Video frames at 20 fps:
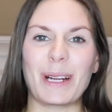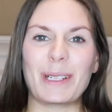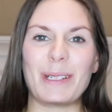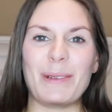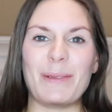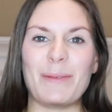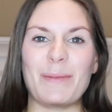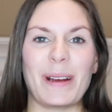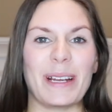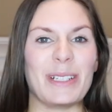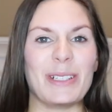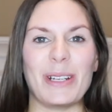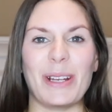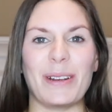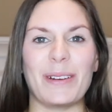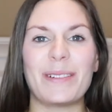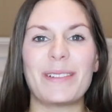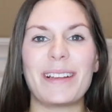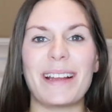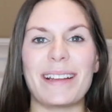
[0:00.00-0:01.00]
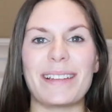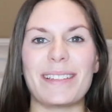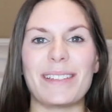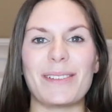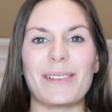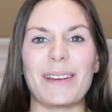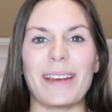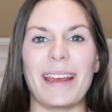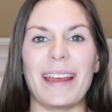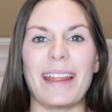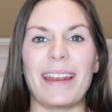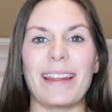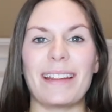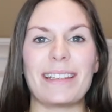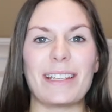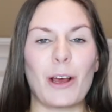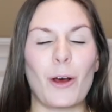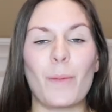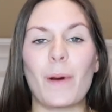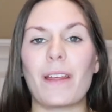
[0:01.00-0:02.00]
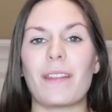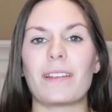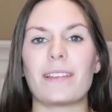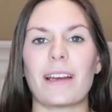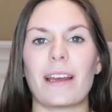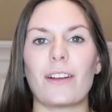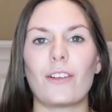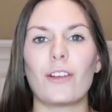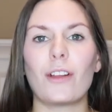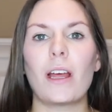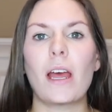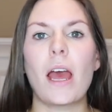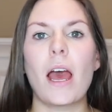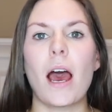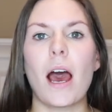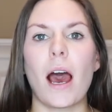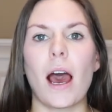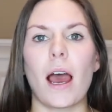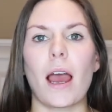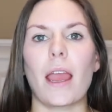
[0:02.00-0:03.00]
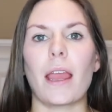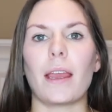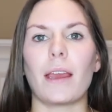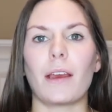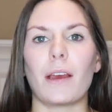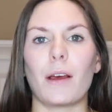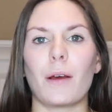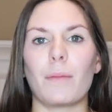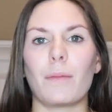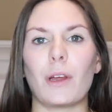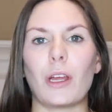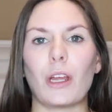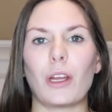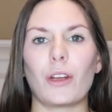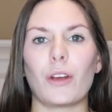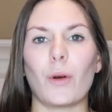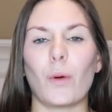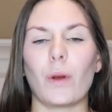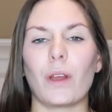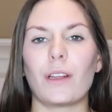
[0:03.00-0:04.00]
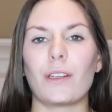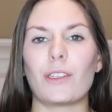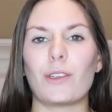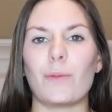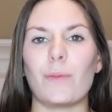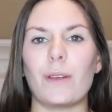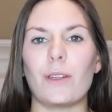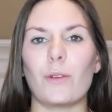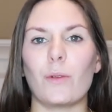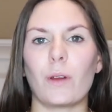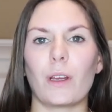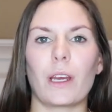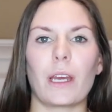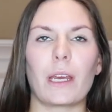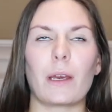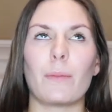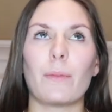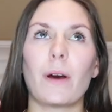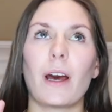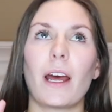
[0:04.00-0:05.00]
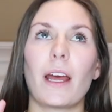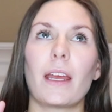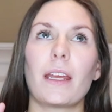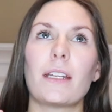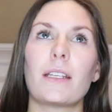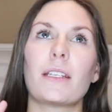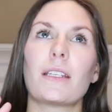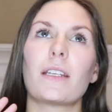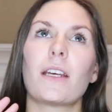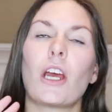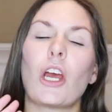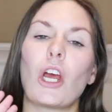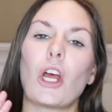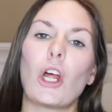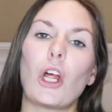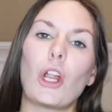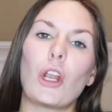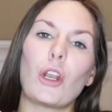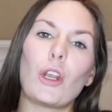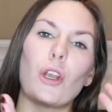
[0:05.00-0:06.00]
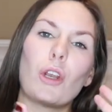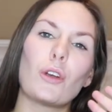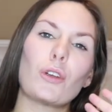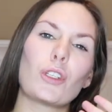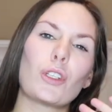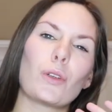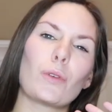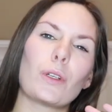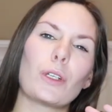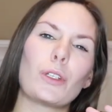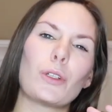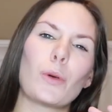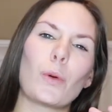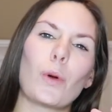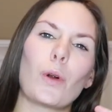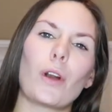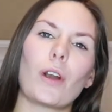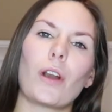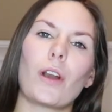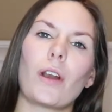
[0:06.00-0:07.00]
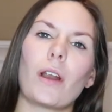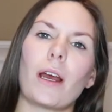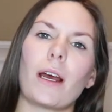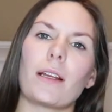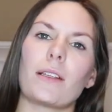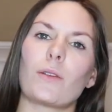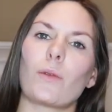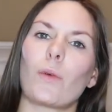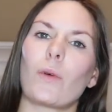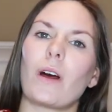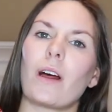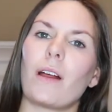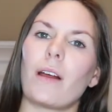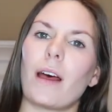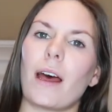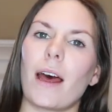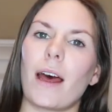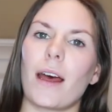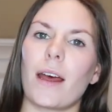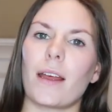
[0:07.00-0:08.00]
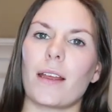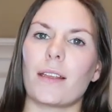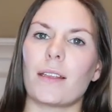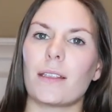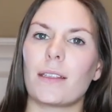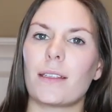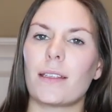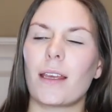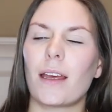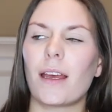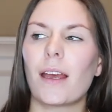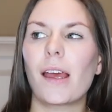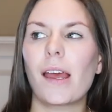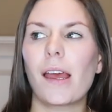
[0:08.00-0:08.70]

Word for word: to my channel. As you can tell by the title, I am going to be doing a combined nursery tour as well as